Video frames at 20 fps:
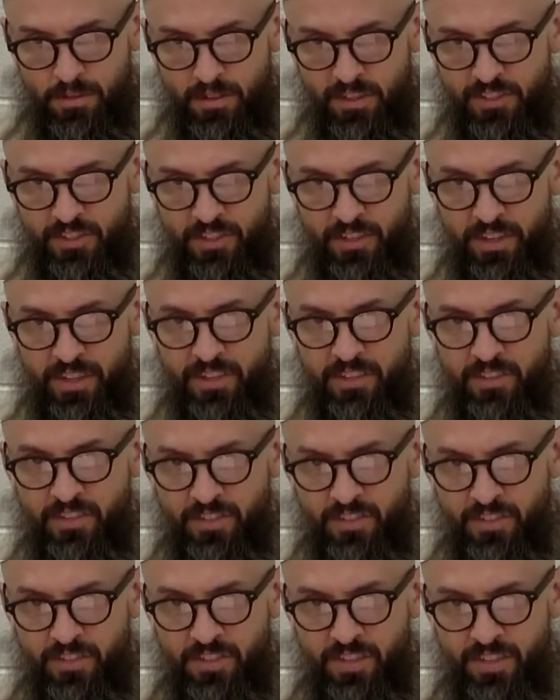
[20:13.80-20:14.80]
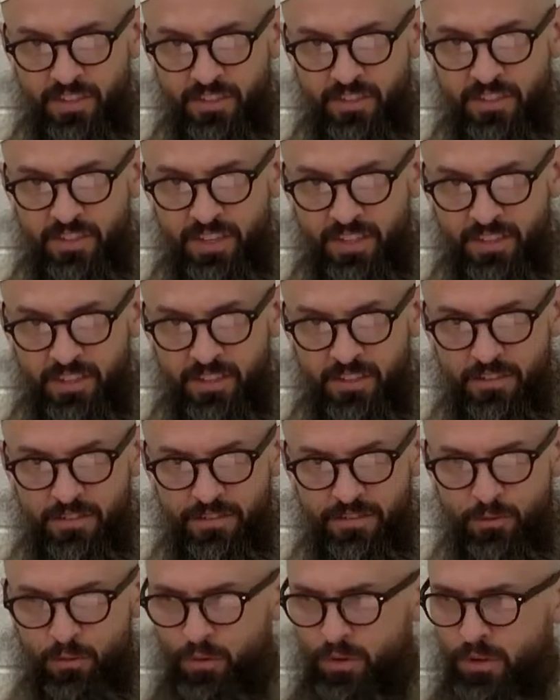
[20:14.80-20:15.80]
It's an
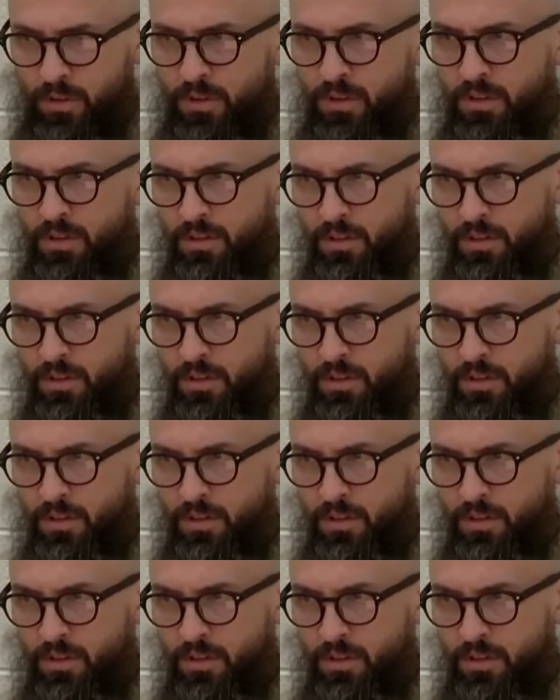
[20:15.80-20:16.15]
insectivore.